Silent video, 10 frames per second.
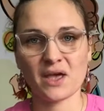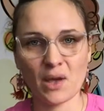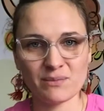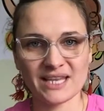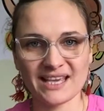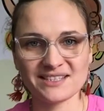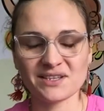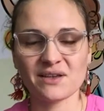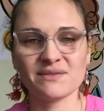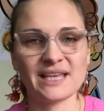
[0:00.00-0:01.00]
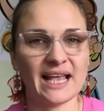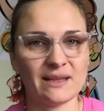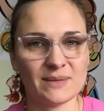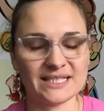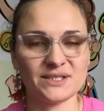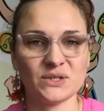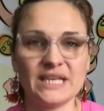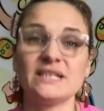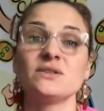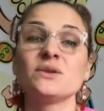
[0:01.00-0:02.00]
combination of the elements you
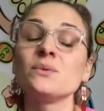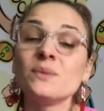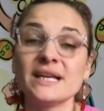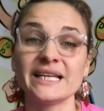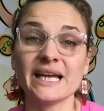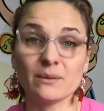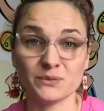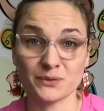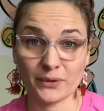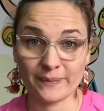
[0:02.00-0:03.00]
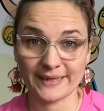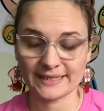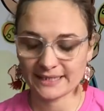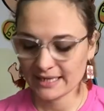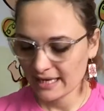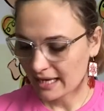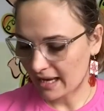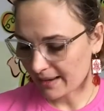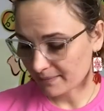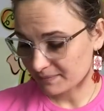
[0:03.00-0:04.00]
need to really absorb it.
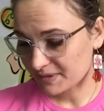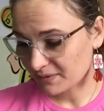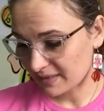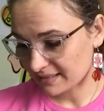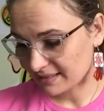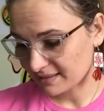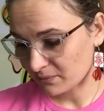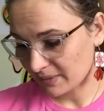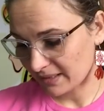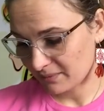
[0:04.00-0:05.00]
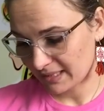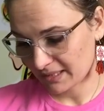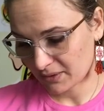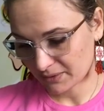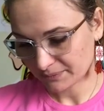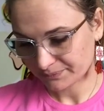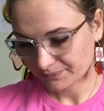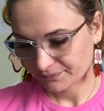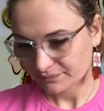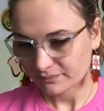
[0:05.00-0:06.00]
So this is really, really good.
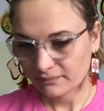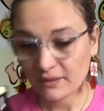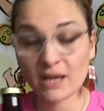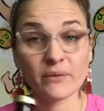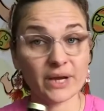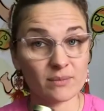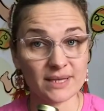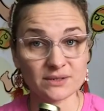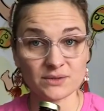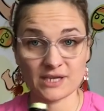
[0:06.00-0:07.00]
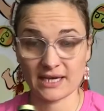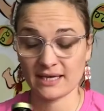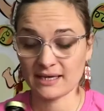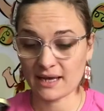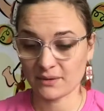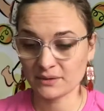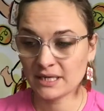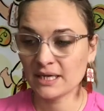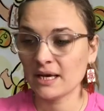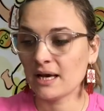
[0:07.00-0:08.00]
I recommend you checking it out
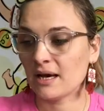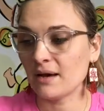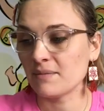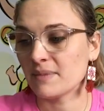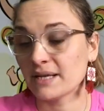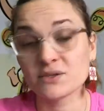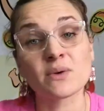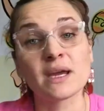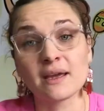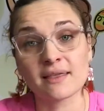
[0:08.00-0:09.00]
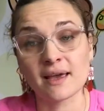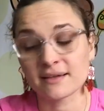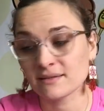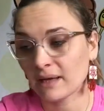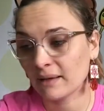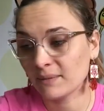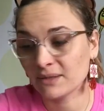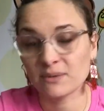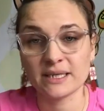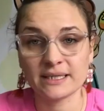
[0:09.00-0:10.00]
and trying that. I mean,
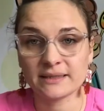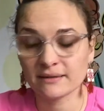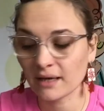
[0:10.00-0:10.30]
really,